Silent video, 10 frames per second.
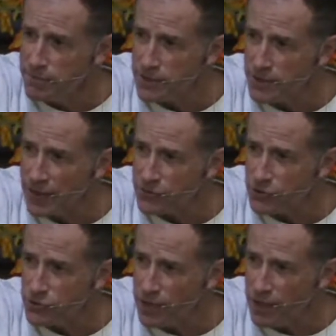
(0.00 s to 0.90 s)
Did they have to
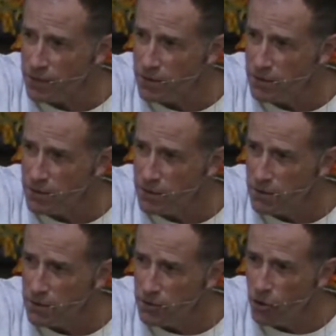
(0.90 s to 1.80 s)
do that?
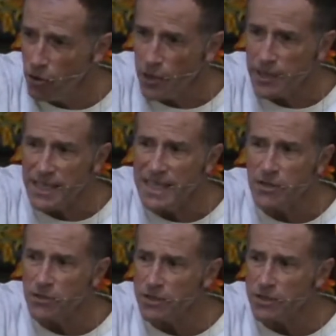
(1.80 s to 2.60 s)
No, he healed